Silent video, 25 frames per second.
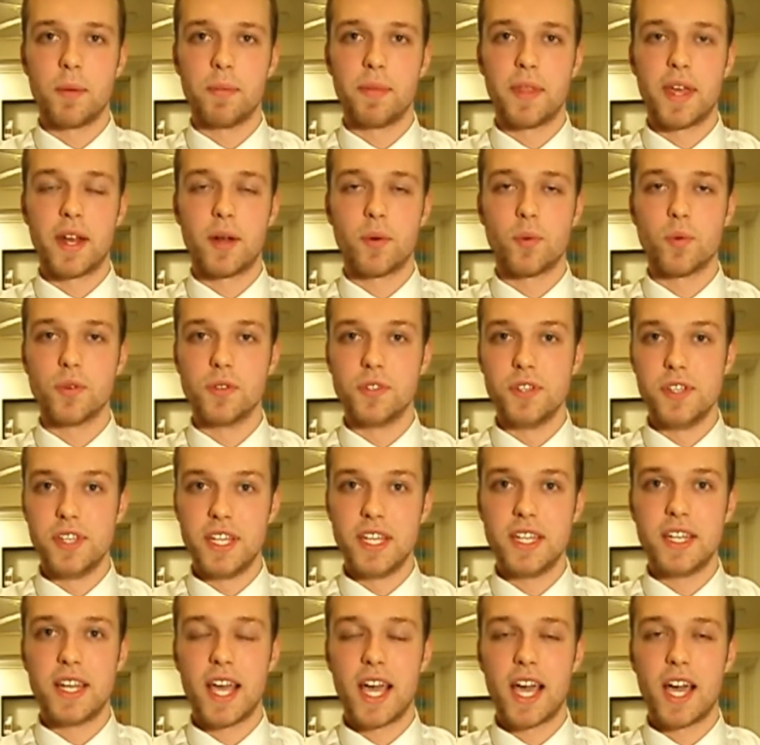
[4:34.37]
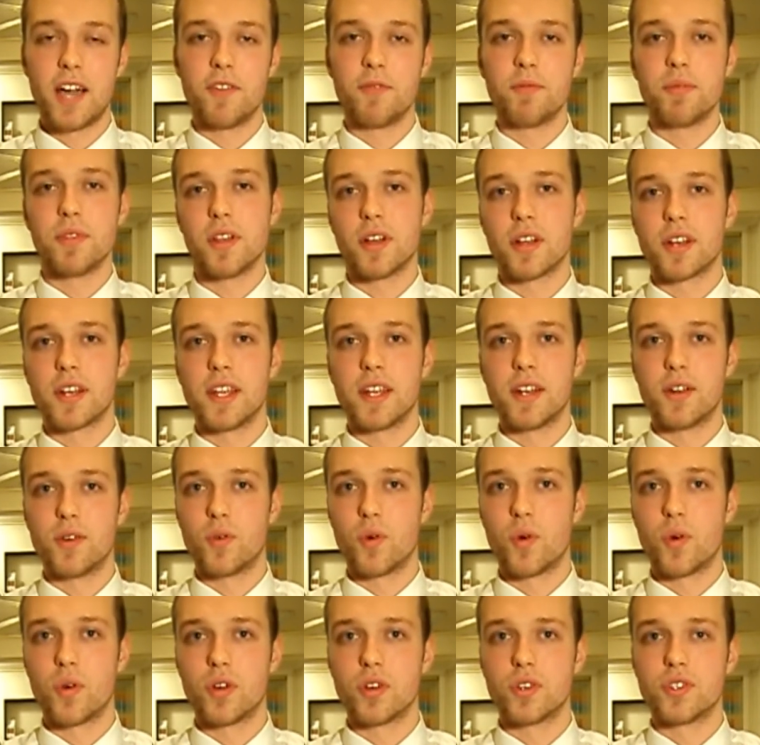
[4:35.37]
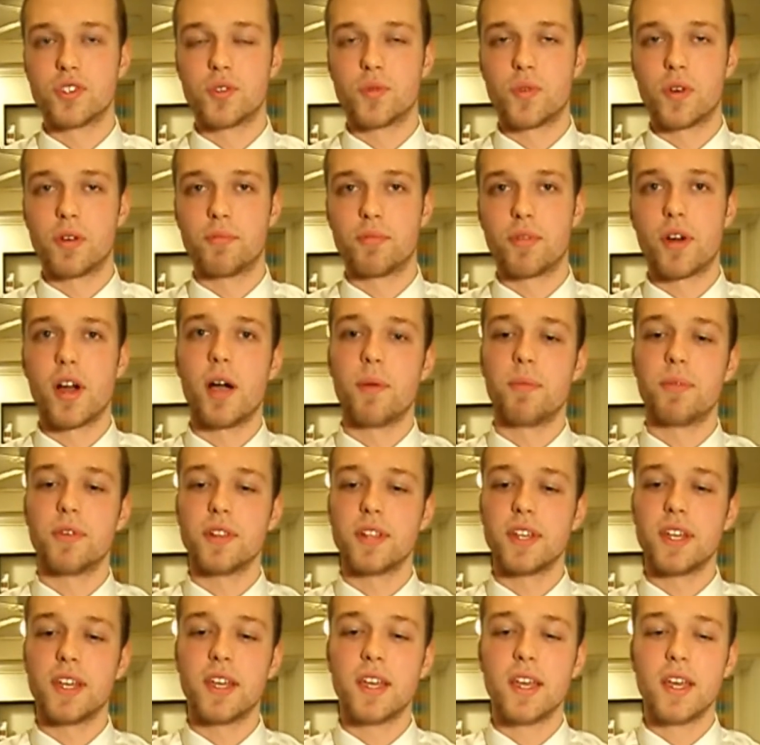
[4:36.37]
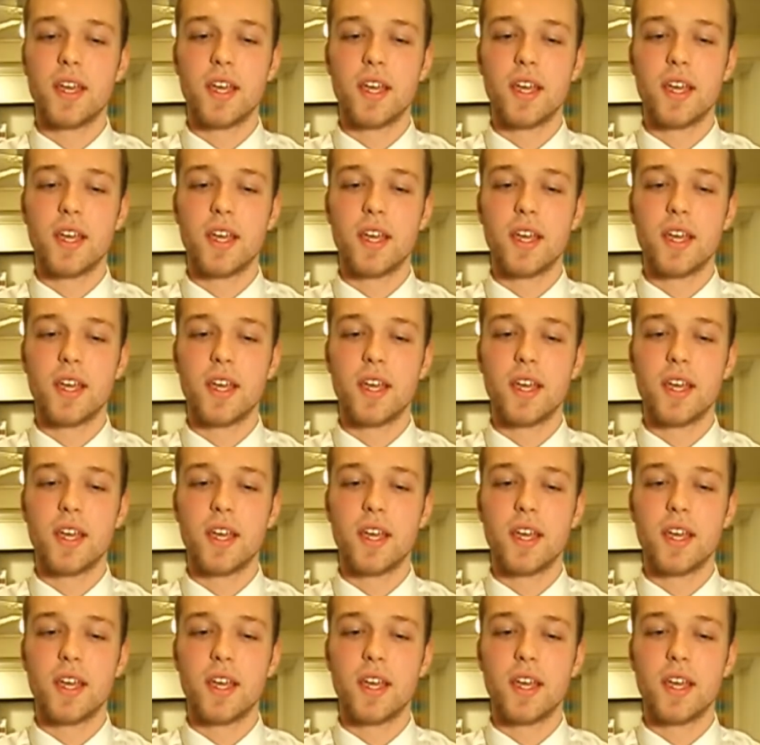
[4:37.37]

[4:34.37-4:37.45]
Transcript: that it will need to have plugged in order to run properly.